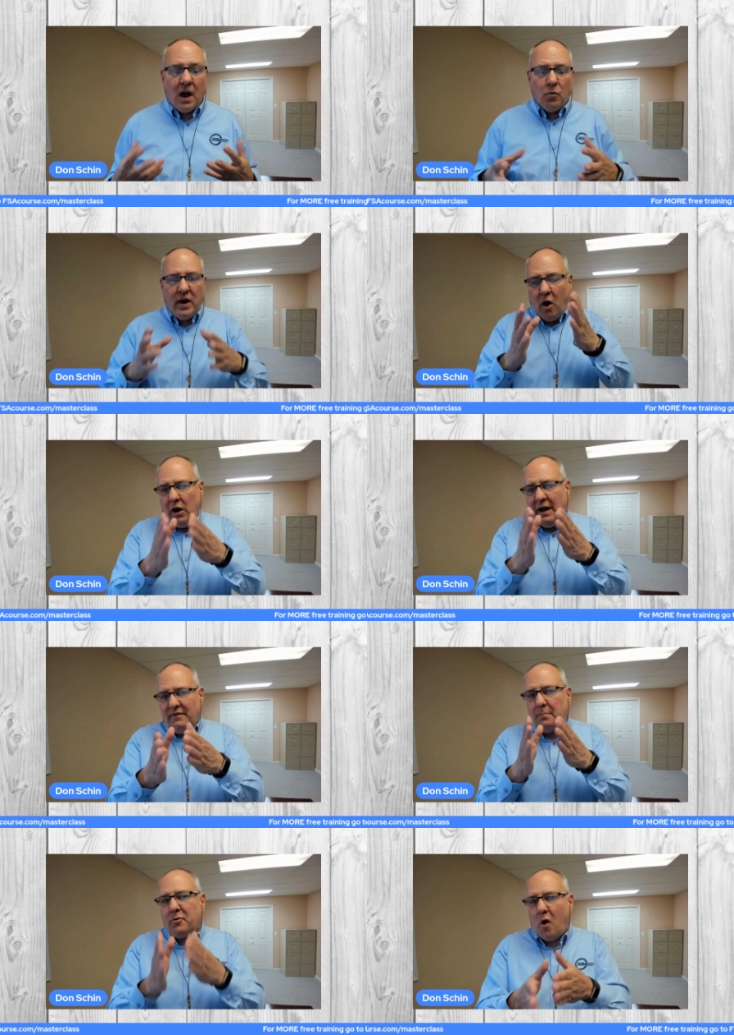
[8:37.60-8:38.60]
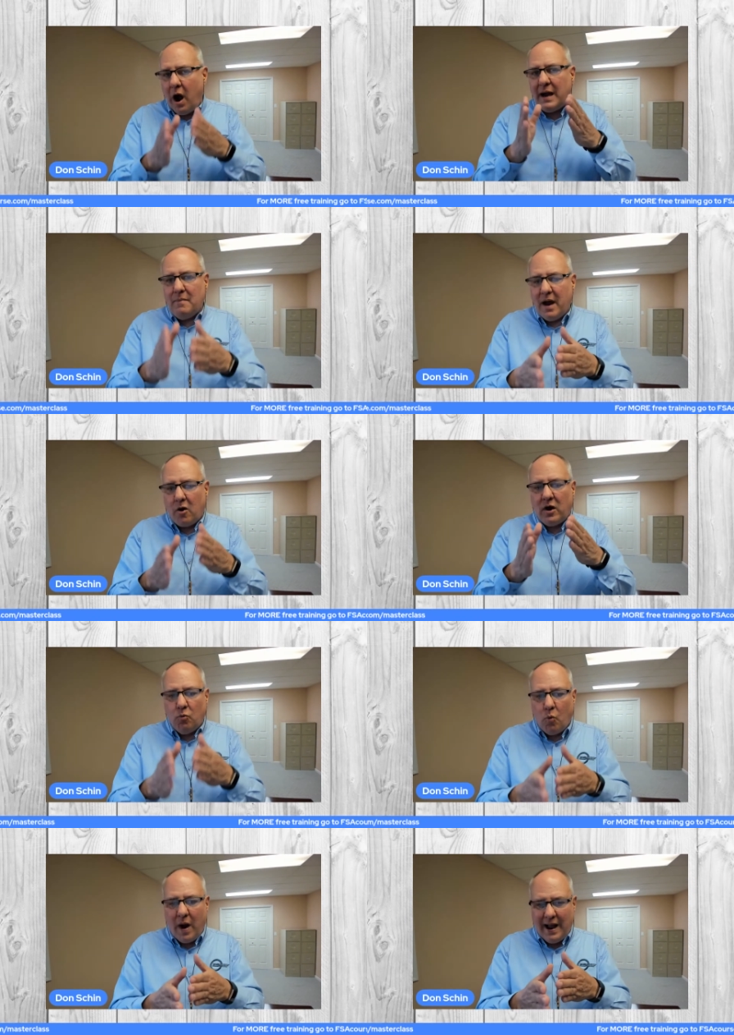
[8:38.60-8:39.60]
we all have a primary
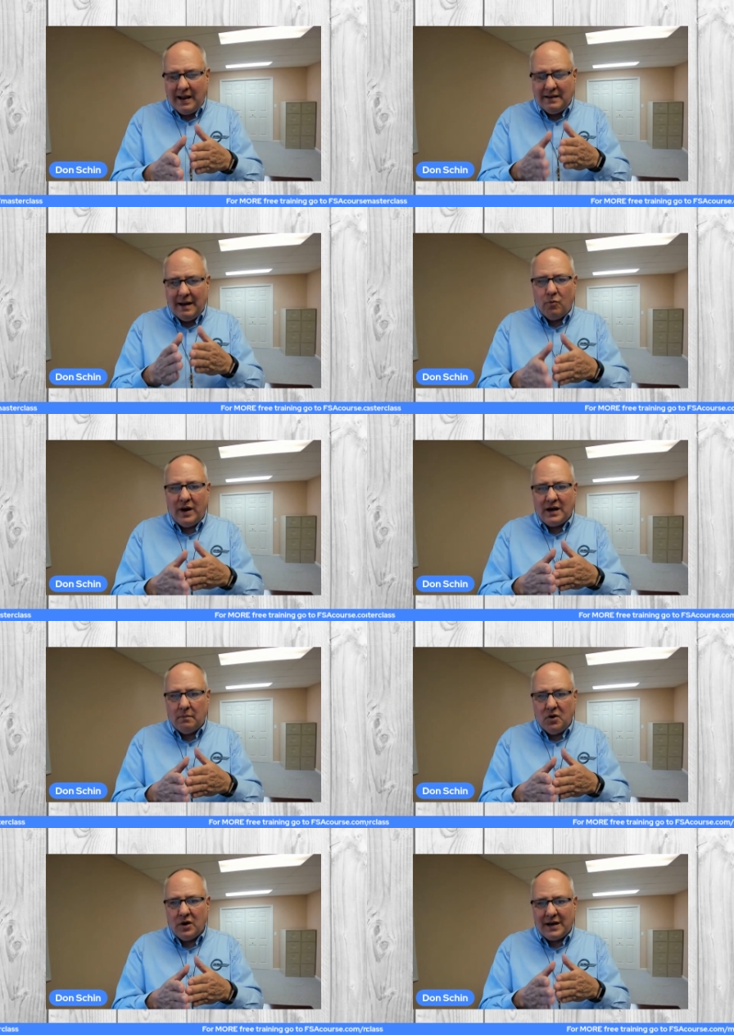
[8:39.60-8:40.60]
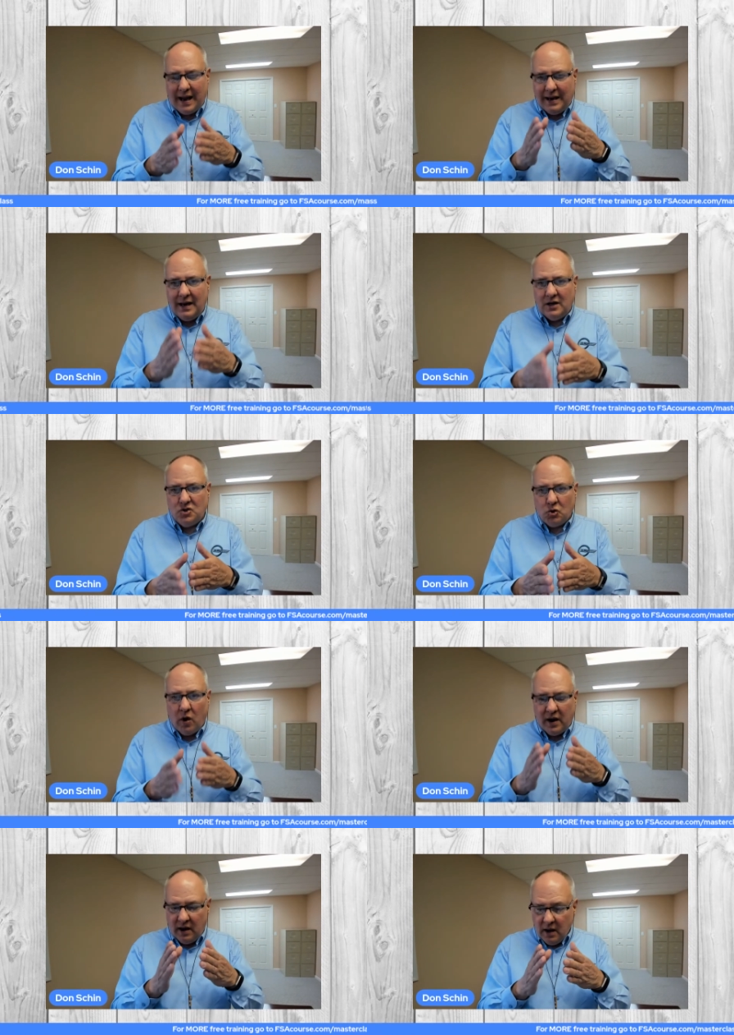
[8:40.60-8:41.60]
way that we communicate and
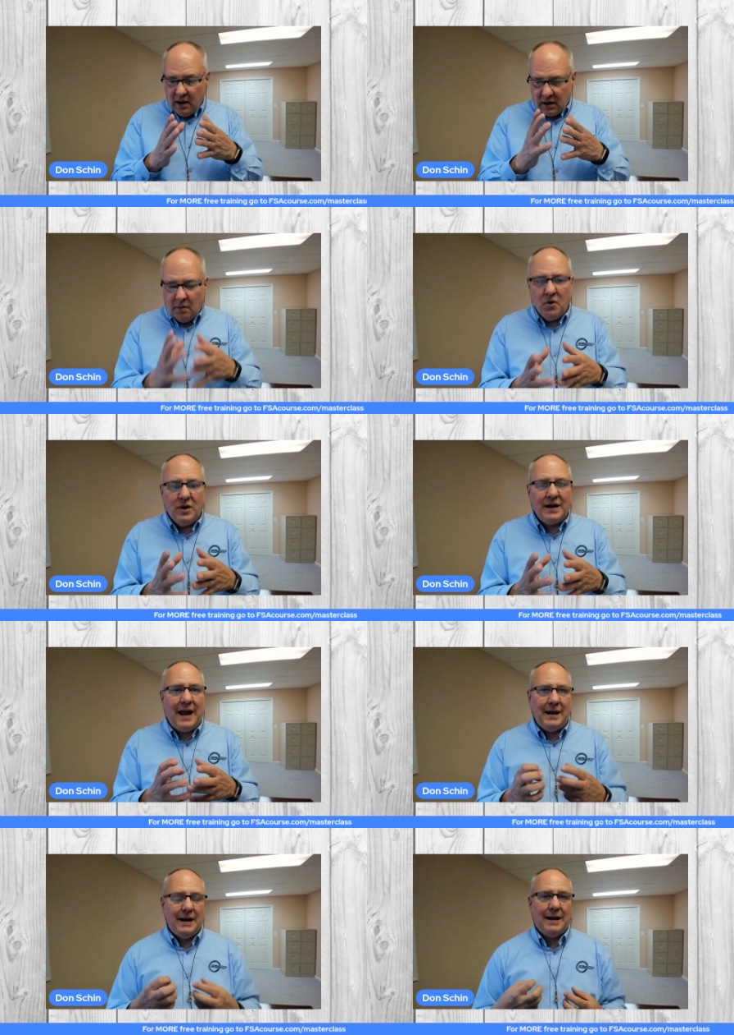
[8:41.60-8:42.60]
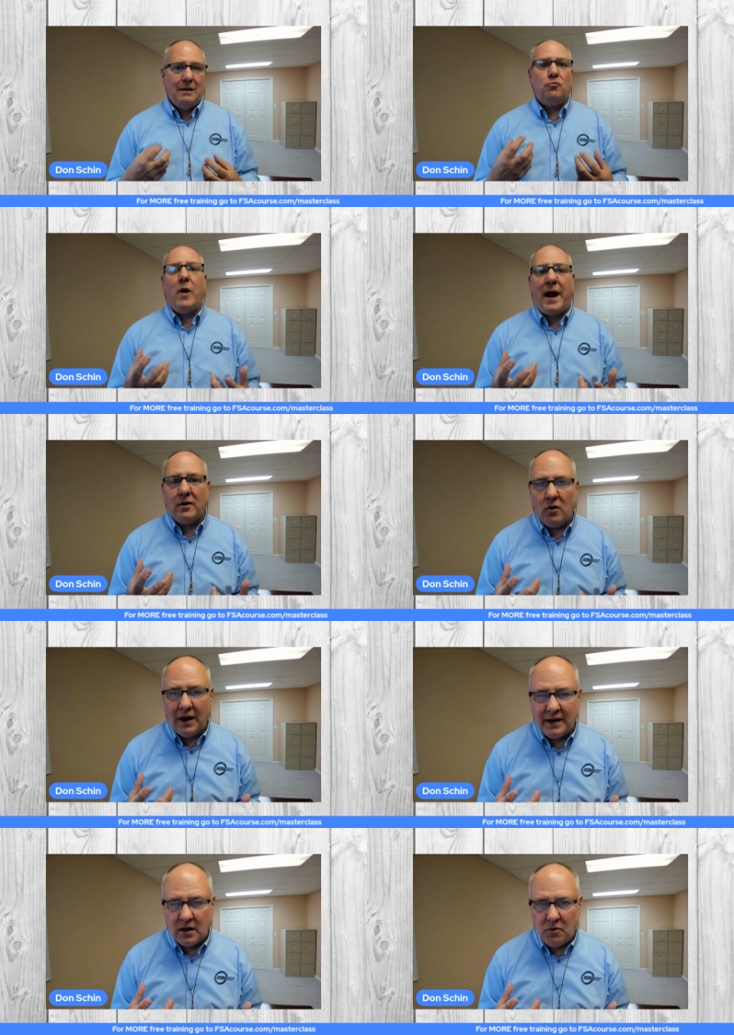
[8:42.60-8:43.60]
enjoy communicating and
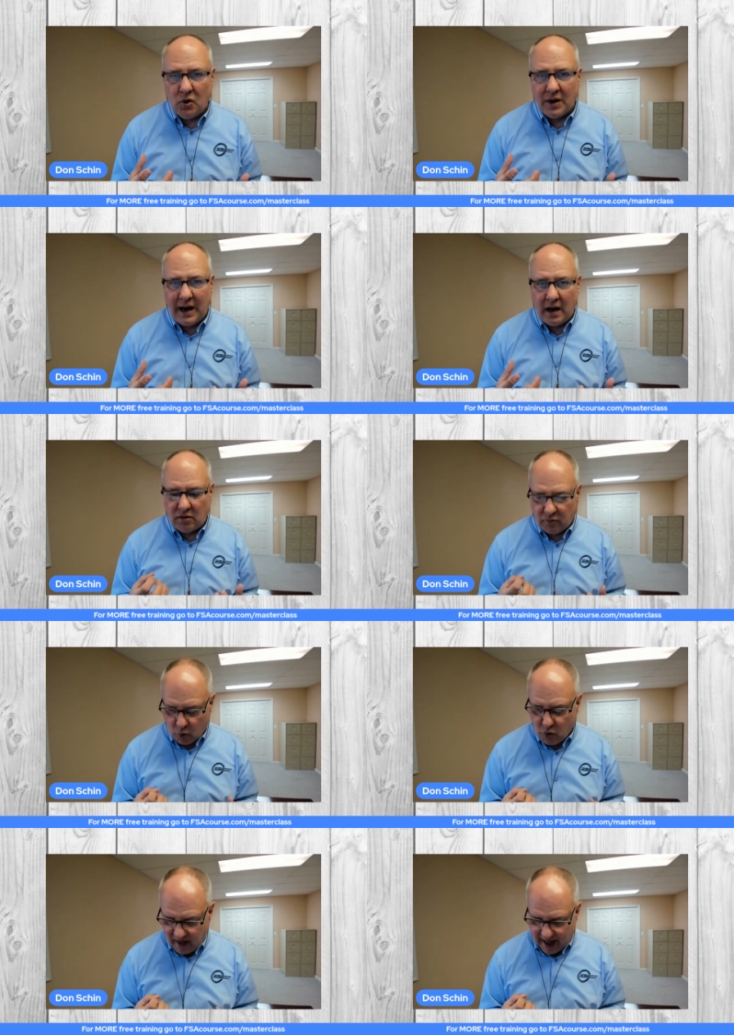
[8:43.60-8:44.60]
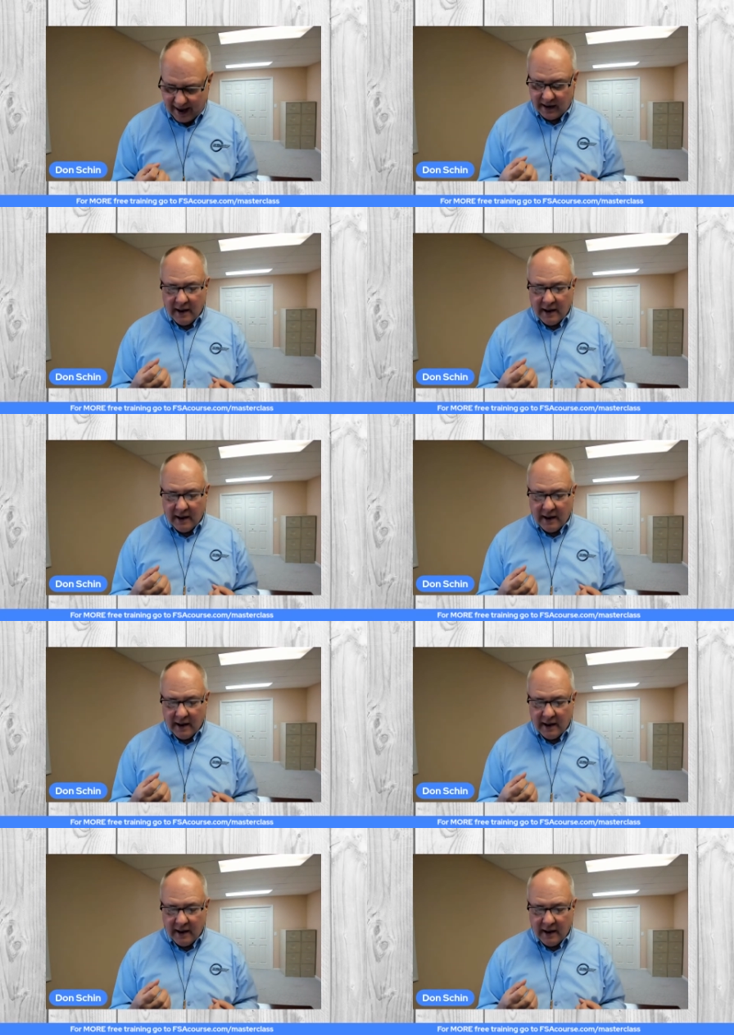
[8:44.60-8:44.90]
regularly communicate through that.